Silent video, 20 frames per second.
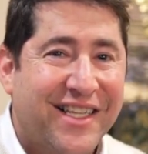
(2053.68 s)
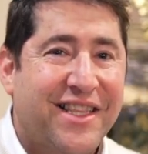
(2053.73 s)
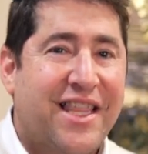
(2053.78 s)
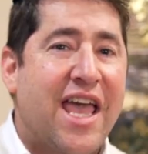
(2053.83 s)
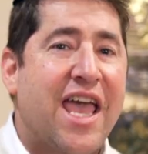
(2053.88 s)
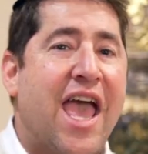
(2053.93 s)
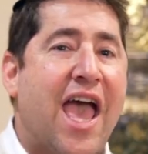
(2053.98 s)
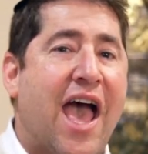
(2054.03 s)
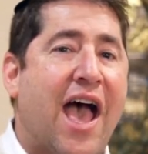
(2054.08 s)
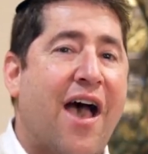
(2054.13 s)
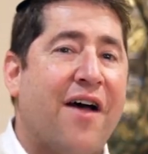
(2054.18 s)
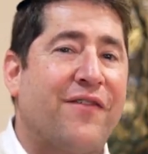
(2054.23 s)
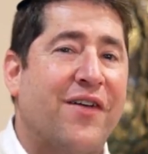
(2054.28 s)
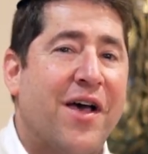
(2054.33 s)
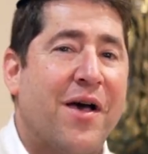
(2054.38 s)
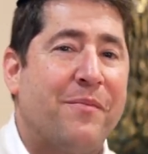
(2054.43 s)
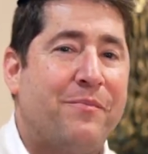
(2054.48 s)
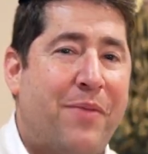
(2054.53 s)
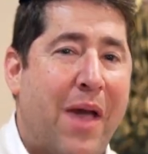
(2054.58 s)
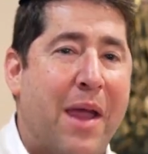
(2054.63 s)
They have
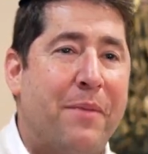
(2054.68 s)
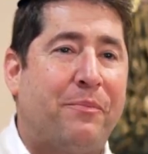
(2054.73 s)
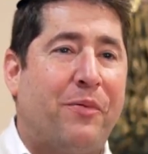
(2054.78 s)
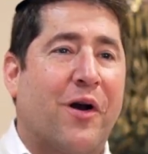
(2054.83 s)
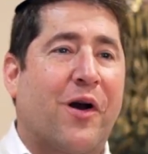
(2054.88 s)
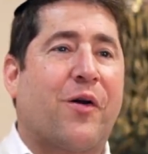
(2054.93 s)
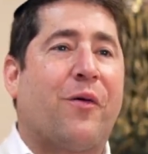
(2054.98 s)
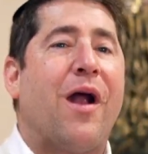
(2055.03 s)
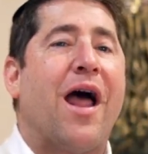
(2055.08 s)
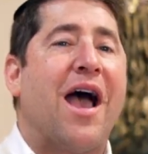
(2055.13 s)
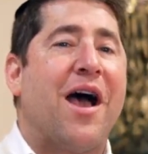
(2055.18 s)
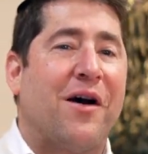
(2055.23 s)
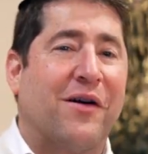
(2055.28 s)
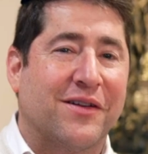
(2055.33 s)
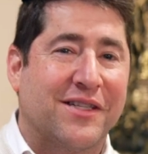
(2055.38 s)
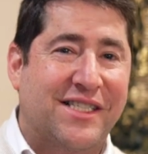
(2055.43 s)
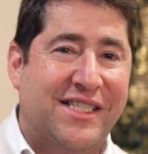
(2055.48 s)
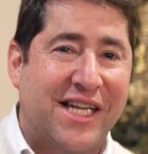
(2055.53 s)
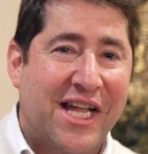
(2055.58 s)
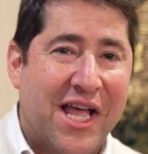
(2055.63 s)
paper
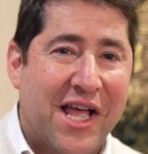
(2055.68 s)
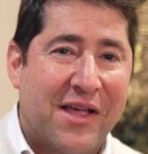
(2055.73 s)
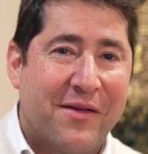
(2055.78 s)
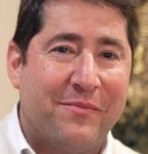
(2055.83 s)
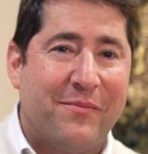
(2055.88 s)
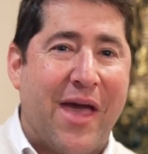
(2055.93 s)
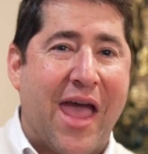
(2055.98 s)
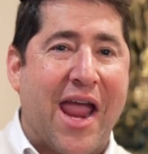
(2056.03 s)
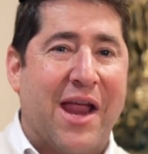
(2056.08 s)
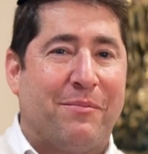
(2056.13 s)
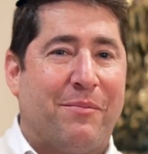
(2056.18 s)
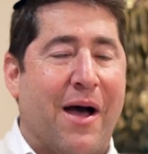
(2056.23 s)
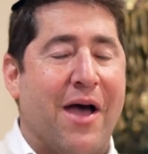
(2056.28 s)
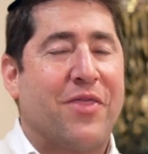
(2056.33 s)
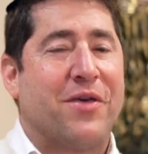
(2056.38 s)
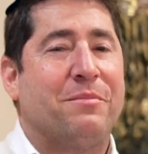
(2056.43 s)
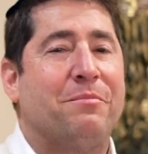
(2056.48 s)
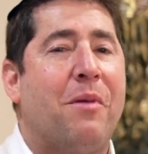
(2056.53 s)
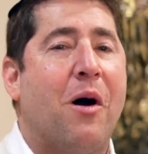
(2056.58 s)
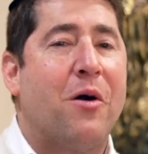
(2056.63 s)
crowns made by
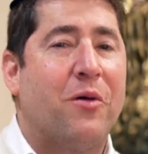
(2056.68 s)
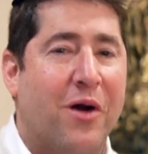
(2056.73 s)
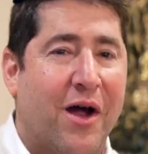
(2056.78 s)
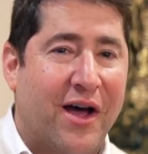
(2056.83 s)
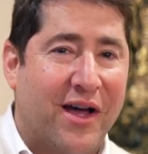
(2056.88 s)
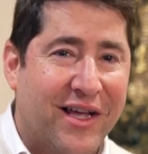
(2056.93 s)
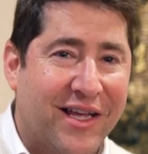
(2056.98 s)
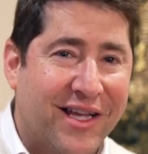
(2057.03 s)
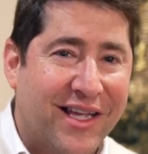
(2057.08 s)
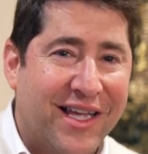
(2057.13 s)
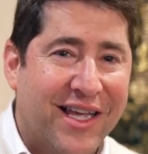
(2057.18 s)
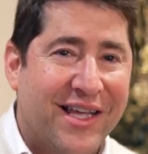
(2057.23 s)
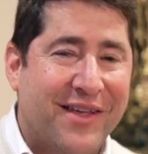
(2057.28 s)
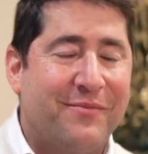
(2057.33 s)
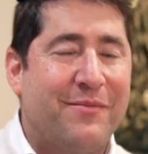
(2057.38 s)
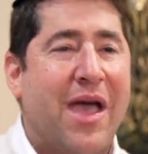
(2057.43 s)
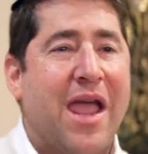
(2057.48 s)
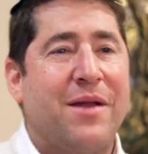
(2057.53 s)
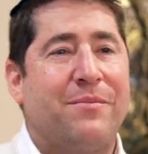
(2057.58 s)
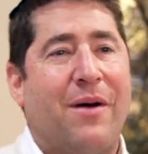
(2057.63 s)
the Mora,
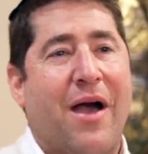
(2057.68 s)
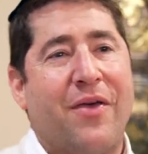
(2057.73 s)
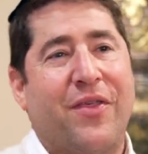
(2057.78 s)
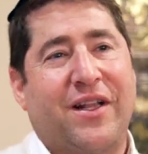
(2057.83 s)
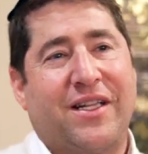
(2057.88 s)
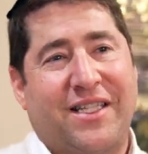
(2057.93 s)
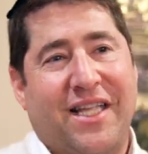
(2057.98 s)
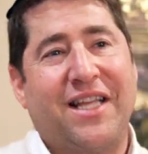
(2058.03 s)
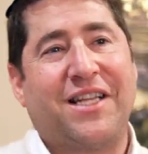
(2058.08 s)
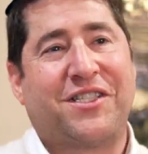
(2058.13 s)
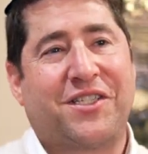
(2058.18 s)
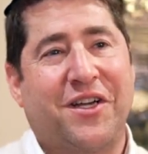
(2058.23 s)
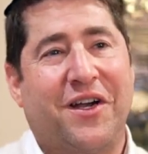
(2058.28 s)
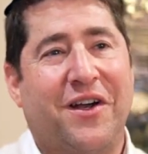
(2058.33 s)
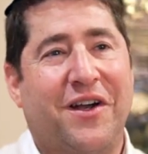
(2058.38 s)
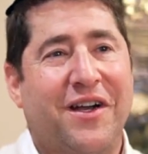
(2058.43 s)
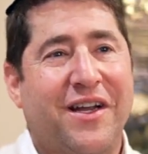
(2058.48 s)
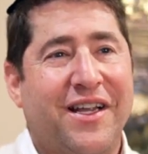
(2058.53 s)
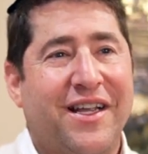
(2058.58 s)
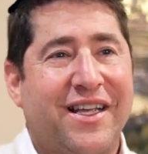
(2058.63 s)
made by the
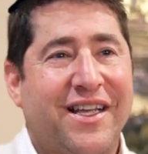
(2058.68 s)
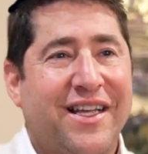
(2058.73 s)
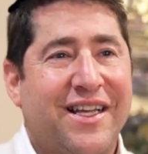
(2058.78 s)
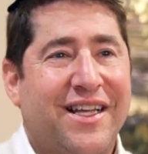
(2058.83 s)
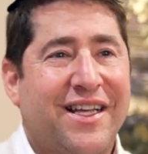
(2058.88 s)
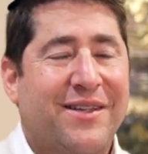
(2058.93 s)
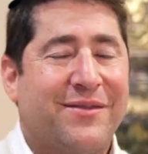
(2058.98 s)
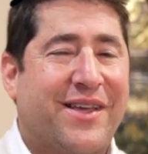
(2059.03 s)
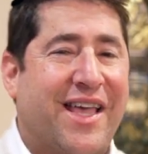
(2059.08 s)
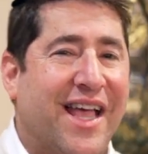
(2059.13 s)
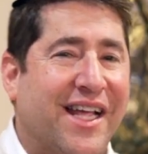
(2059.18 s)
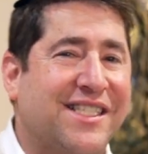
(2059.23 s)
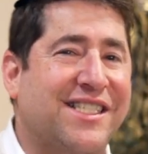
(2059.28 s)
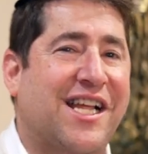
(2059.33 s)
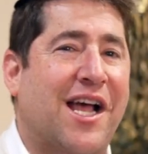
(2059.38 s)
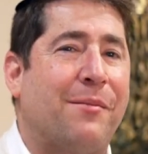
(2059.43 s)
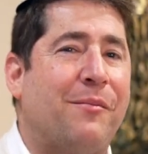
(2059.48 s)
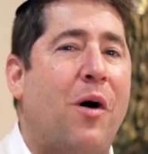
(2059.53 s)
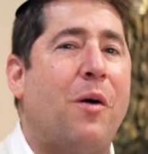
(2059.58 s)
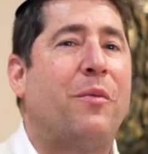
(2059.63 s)
teacher. Kids
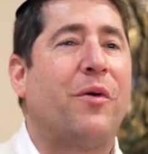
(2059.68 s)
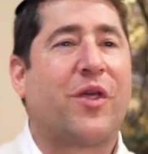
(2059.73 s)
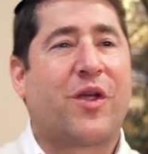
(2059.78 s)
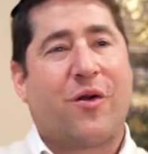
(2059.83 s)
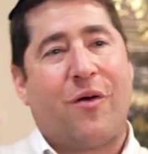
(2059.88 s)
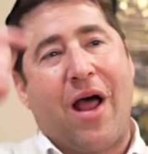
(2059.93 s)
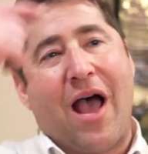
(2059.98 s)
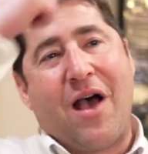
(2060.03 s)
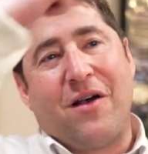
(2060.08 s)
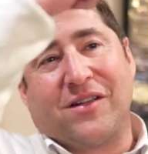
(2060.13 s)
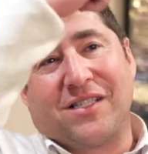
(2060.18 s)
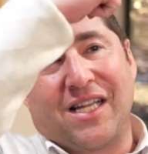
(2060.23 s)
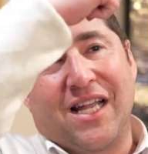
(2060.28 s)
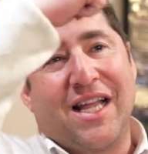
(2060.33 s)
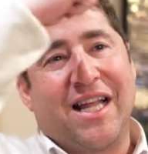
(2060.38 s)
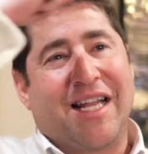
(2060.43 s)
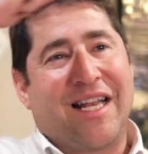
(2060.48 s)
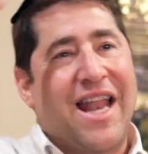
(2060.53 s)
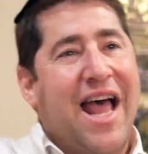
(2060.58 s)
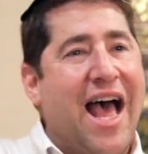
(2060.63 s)
come home with crowns,
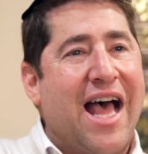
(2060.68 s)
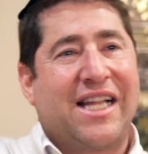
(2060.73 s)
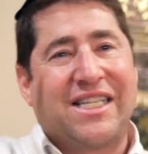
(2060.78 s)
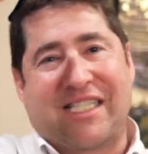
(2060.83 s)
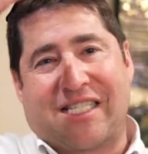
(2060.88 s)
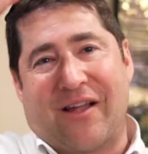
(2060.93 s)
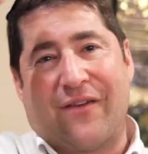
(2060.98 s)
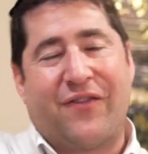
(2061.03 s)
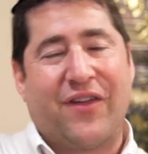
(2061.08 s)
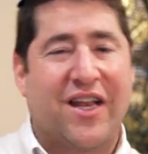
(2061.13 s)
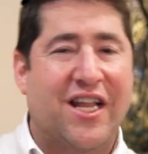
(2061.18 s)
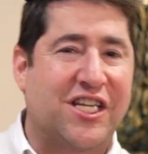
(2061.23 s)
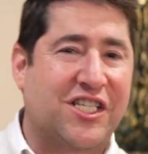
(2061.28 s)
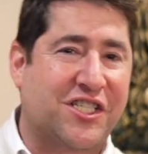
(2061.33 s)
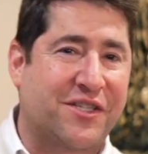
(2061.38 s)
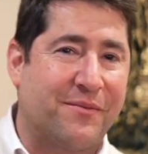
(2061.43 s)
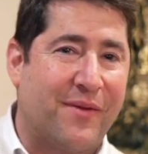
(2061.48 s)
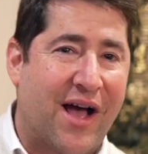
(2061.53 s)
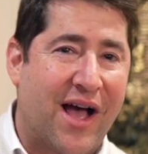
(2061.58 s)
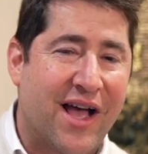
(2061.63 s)
Na'aseh
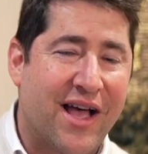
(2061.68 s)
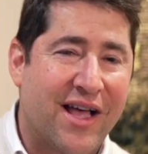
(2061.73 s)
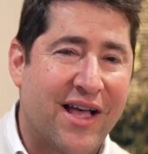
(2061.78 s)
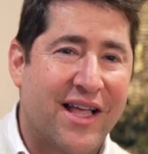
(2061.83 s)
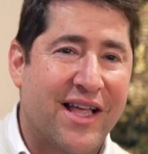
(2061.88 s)
v'nishma.